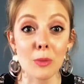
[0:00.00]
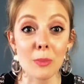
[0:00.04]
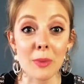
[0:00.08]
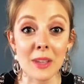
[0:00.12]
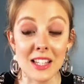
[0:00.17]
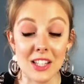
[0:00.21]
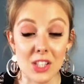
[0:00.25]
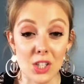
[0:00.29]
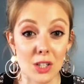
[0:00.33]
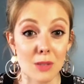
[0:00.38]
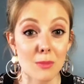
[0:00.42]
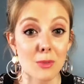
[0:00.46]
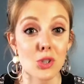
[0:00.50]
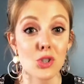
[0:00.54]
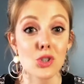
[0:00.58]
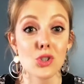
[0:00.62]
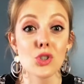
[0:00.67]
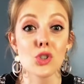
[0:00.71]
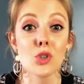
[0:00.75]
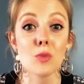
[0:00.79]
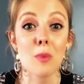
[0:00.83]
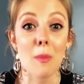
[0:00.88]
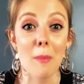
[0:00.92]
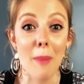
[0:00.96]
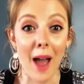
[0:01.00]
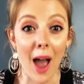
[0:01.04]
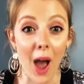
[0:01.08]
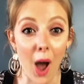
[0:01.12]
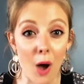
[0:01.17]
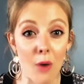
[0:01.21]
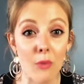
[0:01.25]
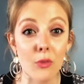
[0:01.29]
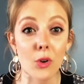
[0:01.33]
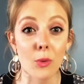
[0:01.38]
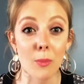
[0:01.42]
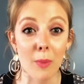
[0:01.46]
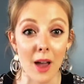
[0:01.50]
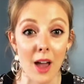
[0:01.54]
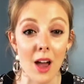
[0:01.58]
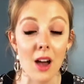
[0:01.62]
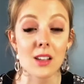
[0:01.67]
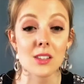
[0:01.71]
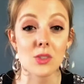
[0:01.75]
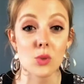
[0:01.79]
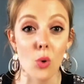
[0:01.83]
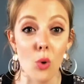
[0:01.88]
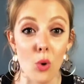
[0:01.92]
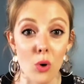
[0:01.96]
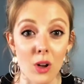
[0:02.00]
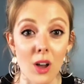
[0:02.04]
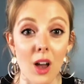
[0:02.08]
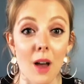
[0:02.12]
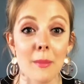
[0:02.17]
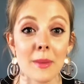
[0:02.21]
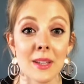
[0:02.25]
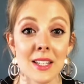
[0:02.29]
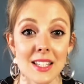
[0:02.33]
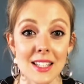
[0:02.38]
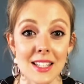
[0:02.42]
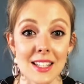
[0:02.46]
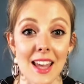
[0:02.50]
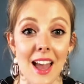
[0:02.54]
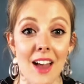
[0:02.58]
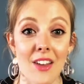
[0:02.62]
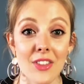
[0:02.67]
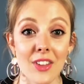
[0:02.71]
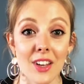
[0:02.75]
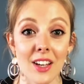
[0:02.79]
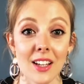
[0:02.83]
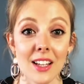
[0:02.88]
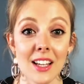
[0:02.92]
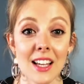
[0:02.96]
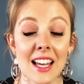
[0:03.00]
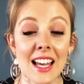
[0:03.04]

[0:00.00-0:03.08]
It's going to be super powerful by us all coming together.